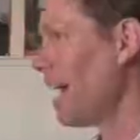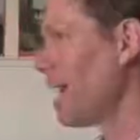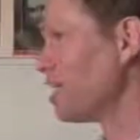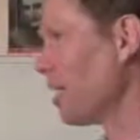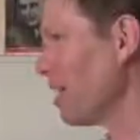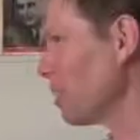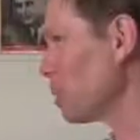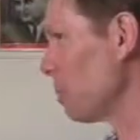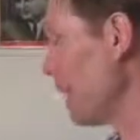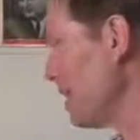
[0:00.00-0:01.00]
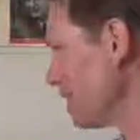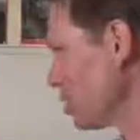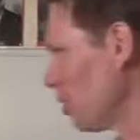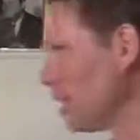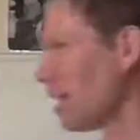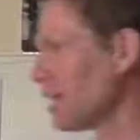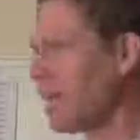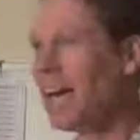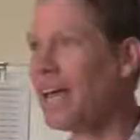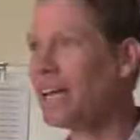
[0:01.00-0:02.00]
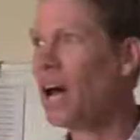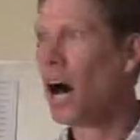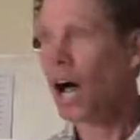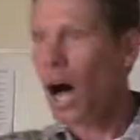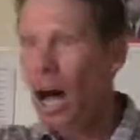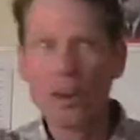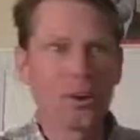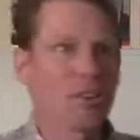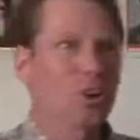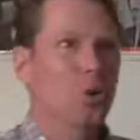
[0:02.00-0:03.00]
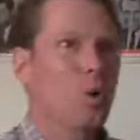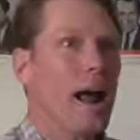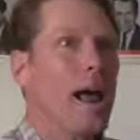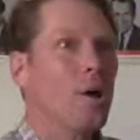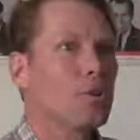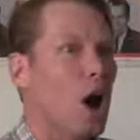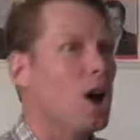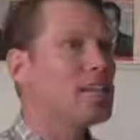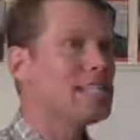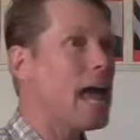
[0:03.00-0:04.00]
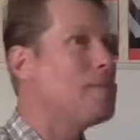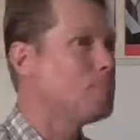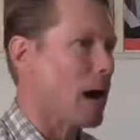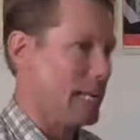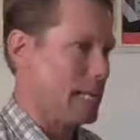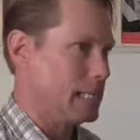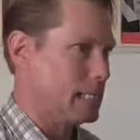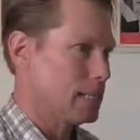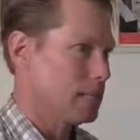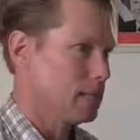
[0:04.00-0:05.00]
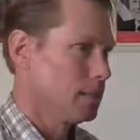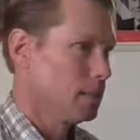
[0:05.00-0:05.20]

I gotta try to explain this to a little kid. Under the ground are dead bodies.